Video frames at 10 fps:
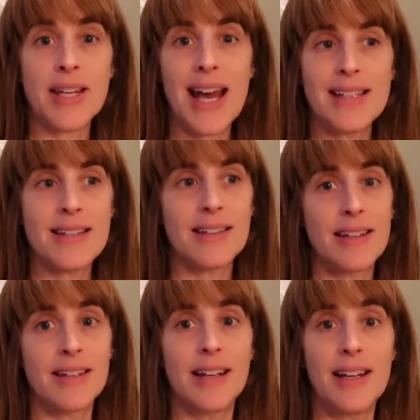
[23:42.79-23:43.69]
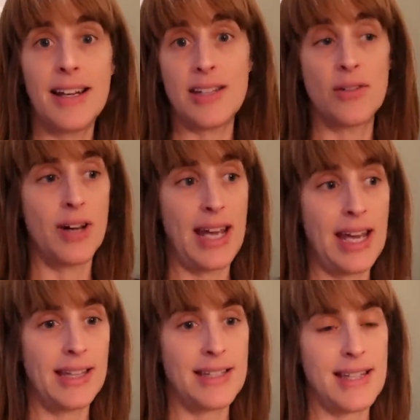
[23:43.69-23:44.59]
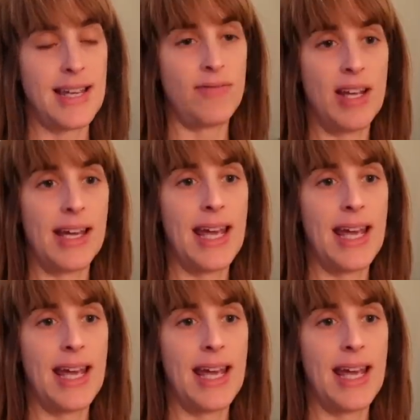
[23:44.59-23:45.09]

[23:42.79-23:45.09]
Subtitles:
Dan is not here this evening.